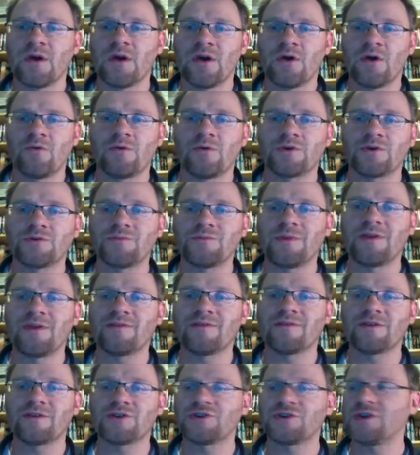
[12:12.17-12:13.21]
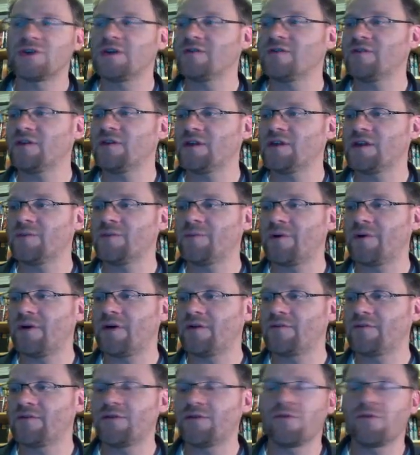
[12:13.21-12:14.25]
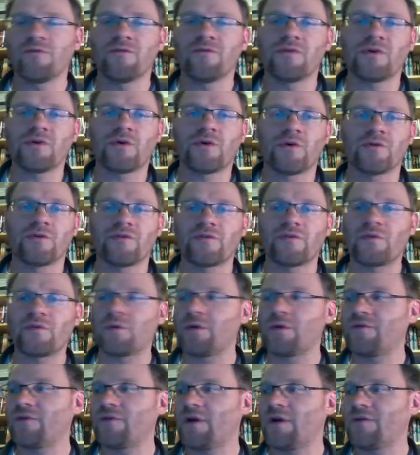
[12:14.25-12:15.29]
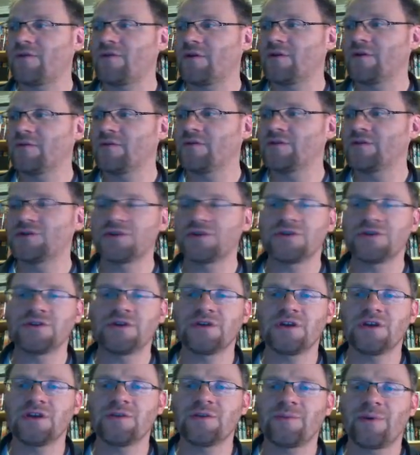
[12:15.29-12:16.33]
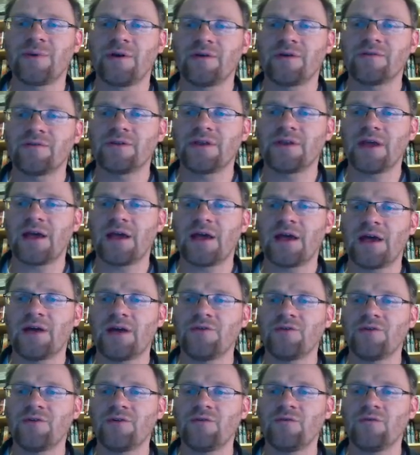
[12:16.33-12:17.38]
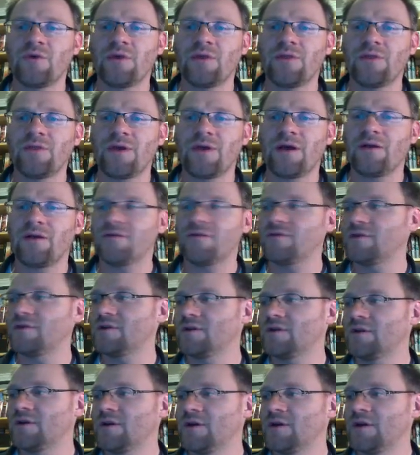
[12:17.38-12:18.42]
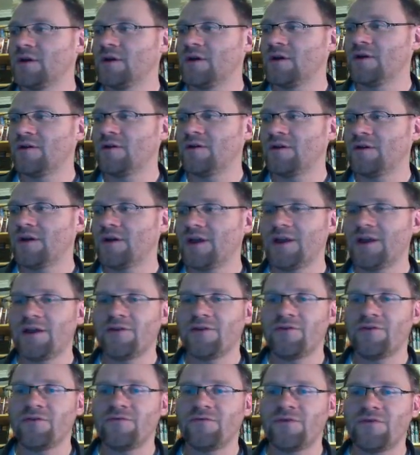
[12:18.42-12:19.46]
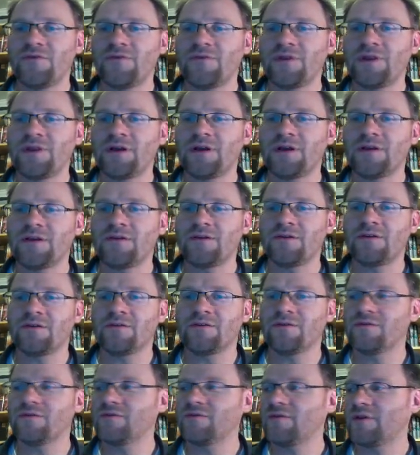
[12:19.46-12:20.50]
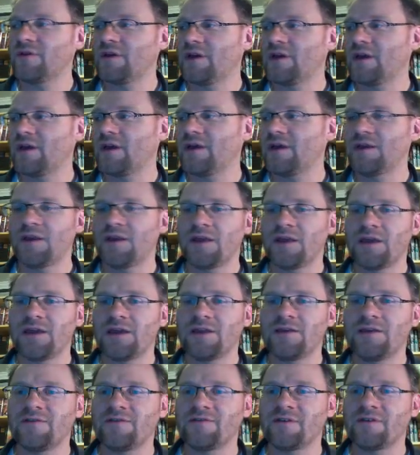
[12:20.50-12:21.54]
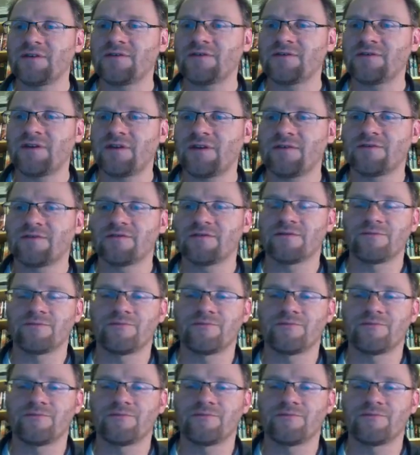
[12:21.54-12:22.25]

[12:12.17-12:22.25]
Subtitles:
Which means that she is going to deposit, over the course of 25 years, she's going to deposit $101,859.86.